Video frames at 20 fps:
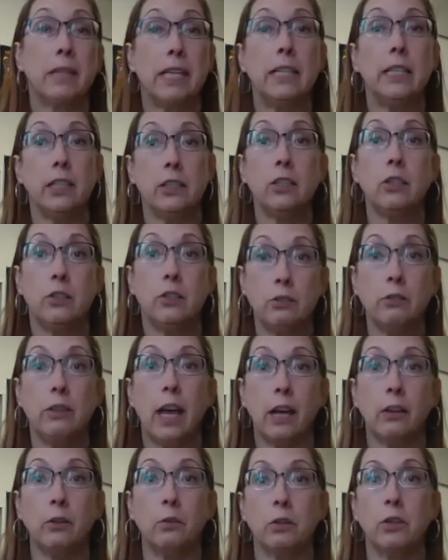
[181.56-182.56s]
need to do
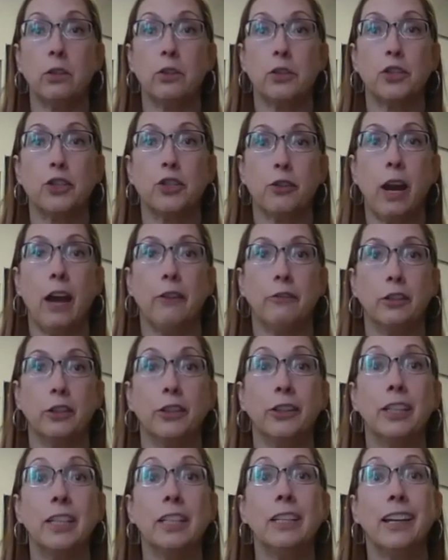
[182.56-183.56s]
that in order to
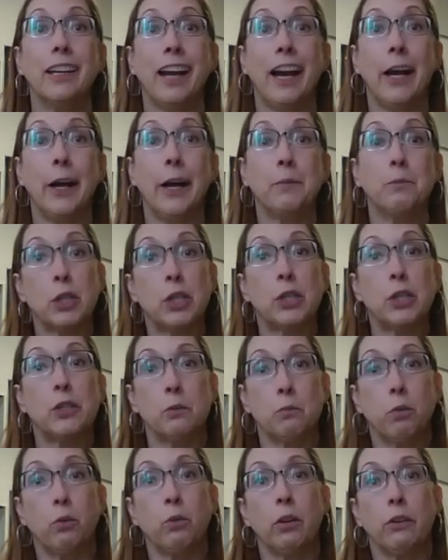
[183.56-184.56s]
travel, um, which is
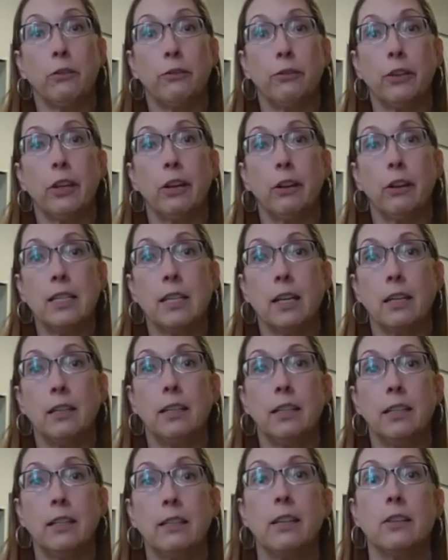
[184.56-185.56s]
important for their
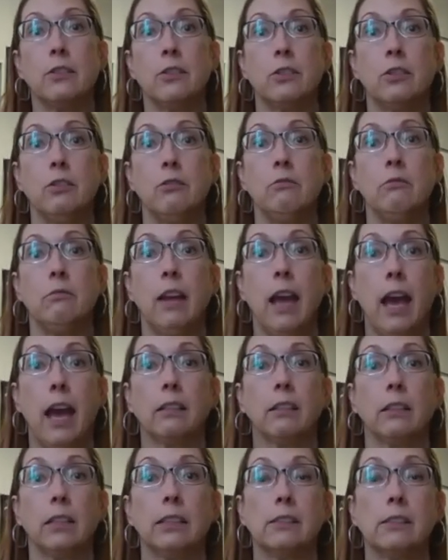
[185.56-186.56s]
identities as student
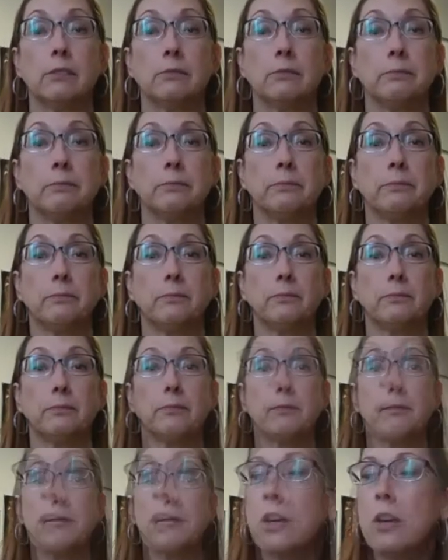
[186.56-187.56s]
athletes.
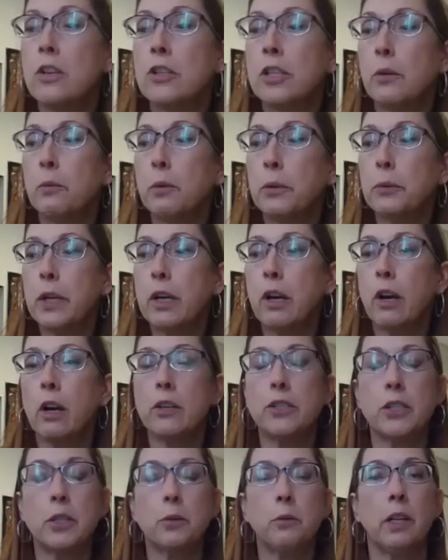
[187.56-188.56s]
So with
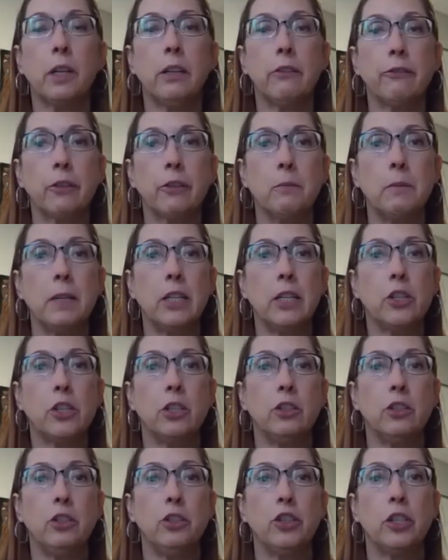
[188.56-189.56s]
regards to what
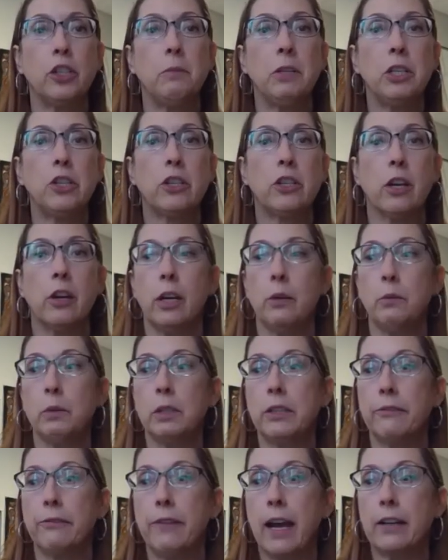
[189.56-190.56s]
information you should be sharing with
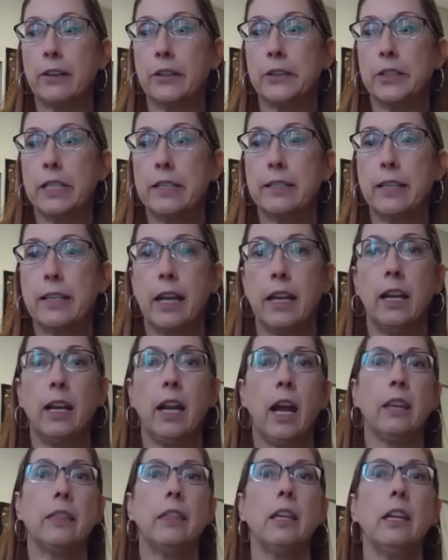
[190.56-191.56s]
the faculty senate,
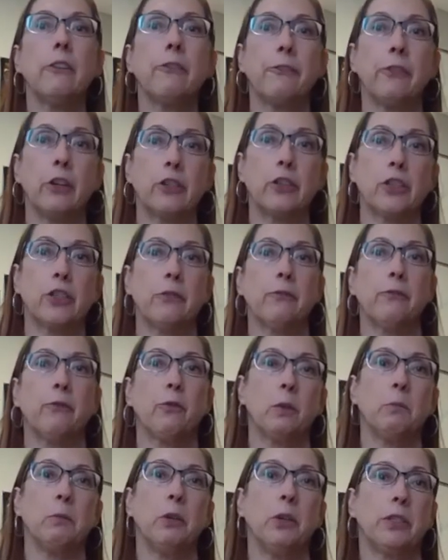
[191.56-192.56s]
I think first and
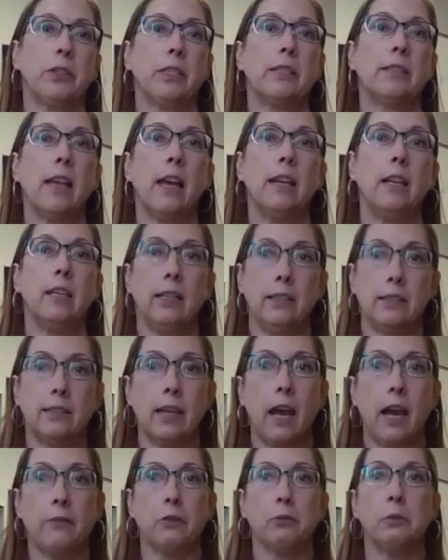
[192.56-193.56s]
foremost, the senate needs to
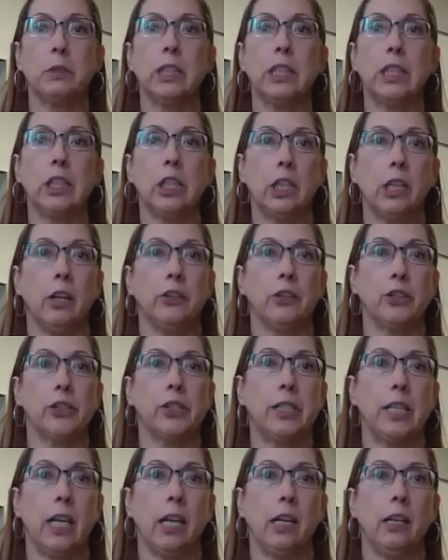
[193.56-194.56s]
have a really good
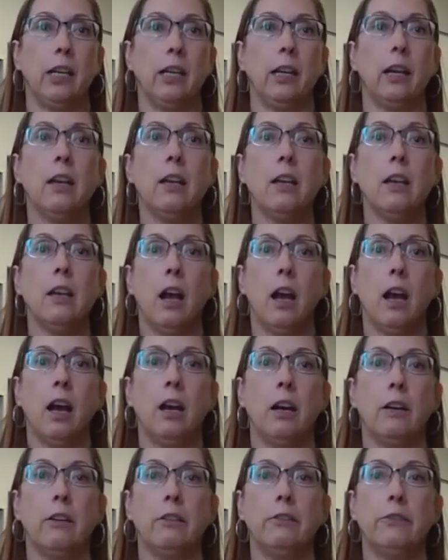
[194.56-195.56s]
understanding
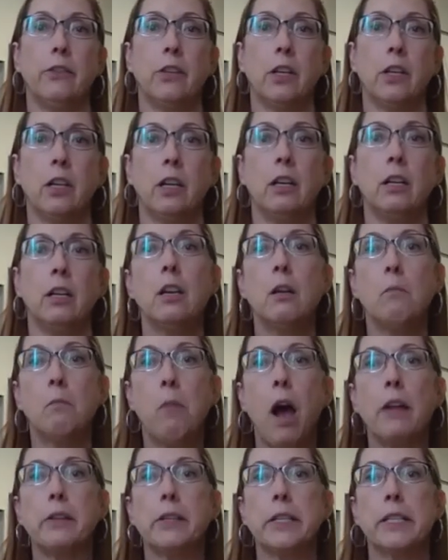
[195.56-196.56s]
of the
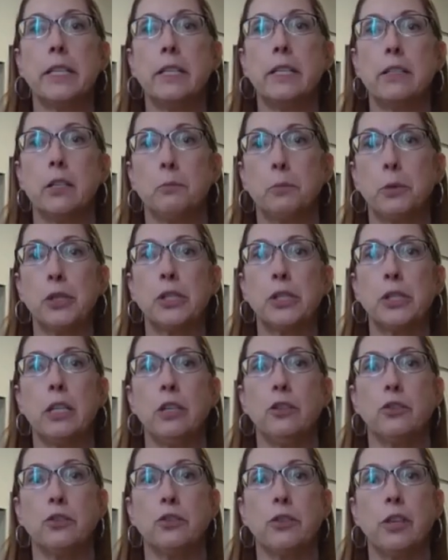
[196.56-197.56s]
policies and
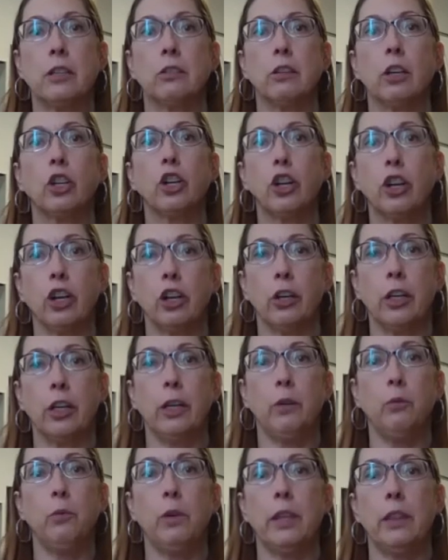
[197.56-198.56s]
procedures that are
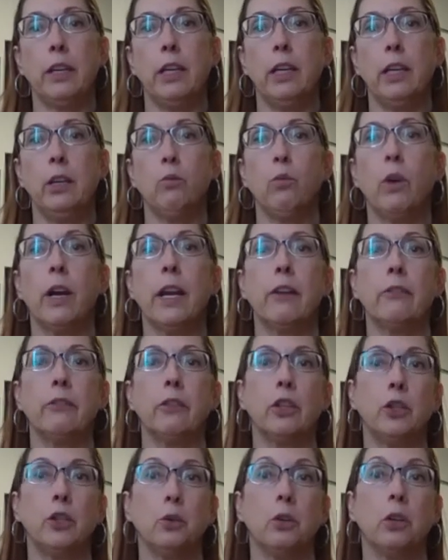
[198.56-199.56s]
occurring within whatever
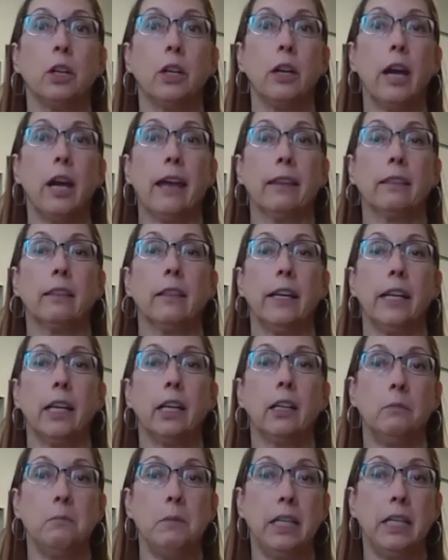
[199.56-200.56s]
your athletic
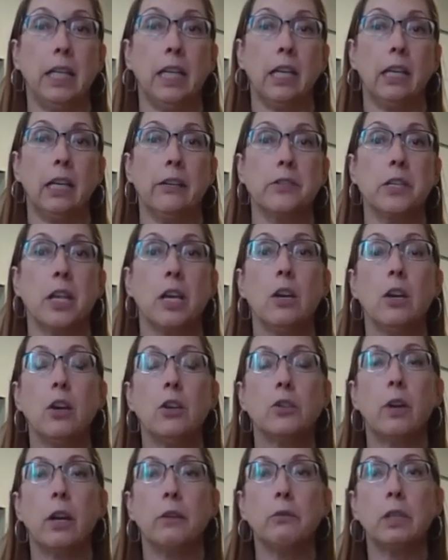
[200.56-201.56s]
committee is.
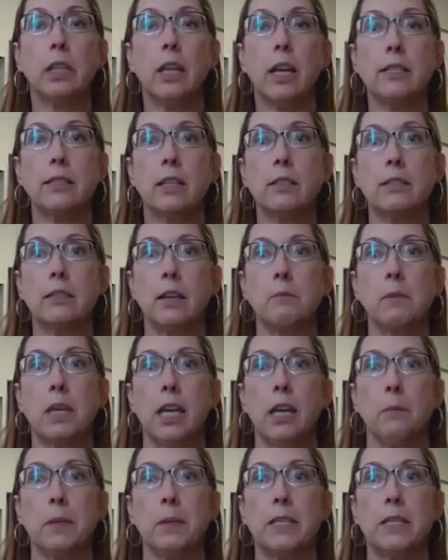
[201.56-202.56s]
So I realize that some
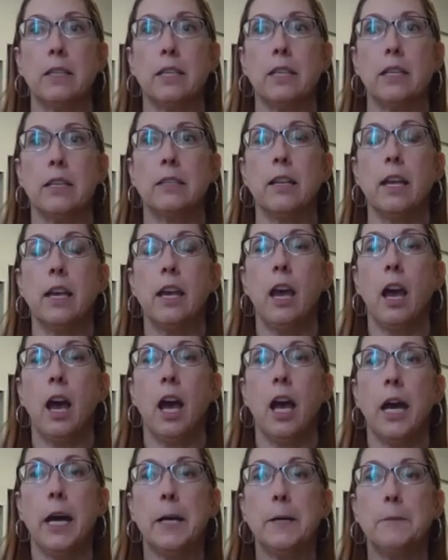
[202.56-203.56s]
campuses
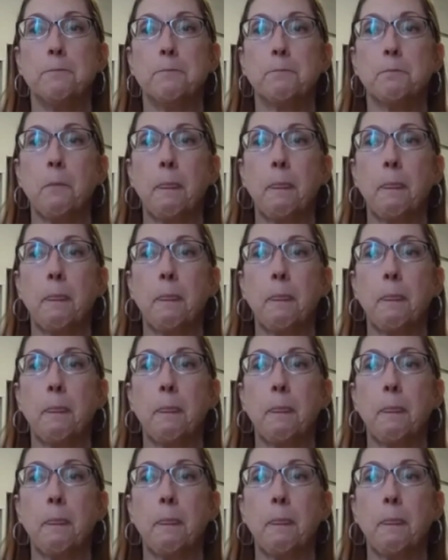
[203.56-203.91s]
um,